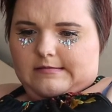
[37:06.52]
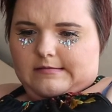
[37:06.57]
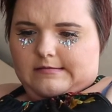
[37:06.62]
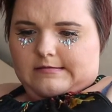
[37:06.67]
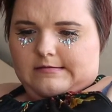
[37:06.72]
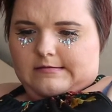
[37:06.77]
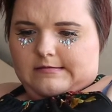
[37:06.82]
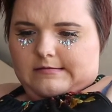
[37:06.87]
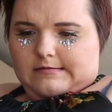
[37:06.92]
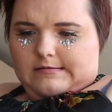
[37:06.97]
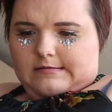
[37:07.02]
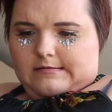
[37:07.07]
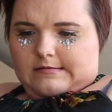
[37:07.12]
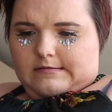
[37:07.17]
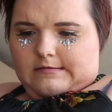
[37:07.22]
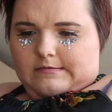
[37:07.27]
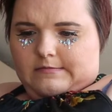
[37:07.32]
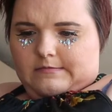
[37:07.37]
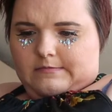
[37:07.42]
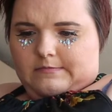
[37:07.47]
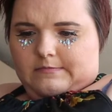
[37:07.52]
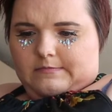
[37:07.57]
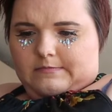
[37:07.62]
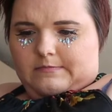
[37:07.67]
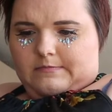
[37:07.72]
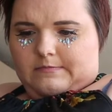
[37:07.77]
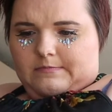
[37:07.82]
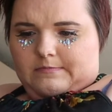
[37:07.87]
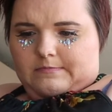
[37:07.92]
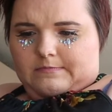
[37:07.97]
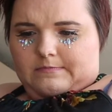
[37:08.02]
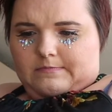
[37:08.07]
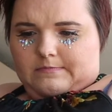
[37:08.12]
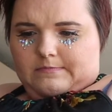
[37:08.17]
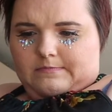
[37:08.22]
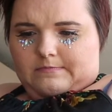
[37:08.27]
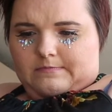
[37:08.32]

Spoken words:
(no one is talking)